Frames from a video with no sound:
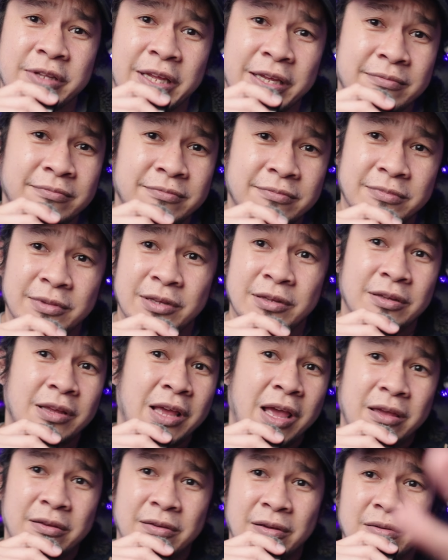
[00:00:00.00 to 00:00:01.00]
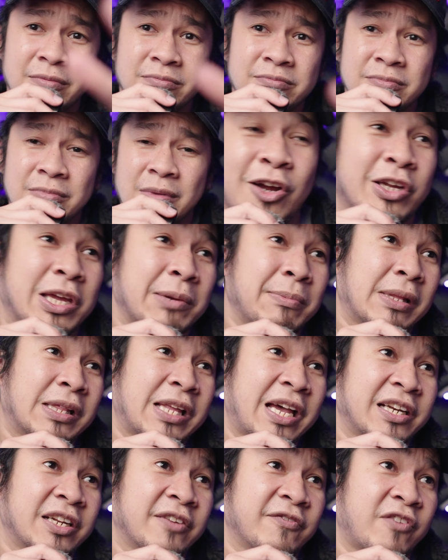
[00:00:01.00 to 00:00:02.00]
Like, yeah. Okay, my
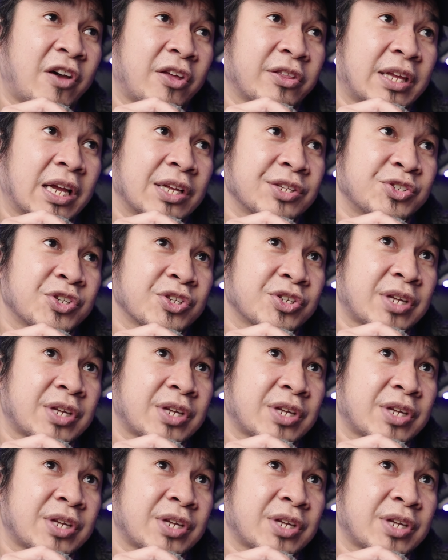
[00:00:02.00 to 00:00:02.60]
line of thought got